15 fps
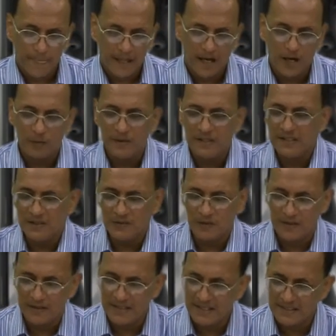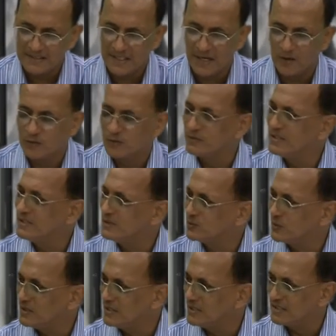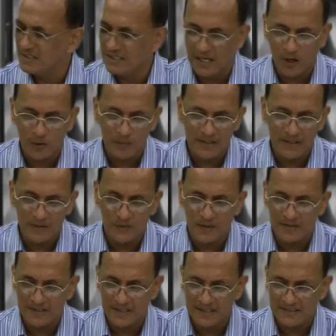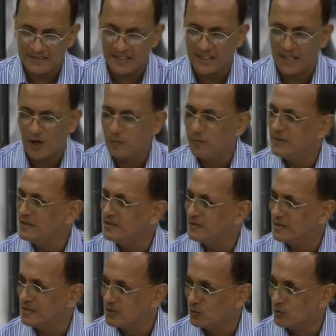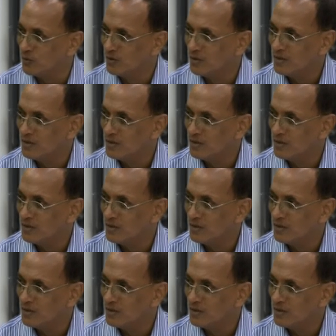how many were yes out of these 23, how many were yes and how many were no.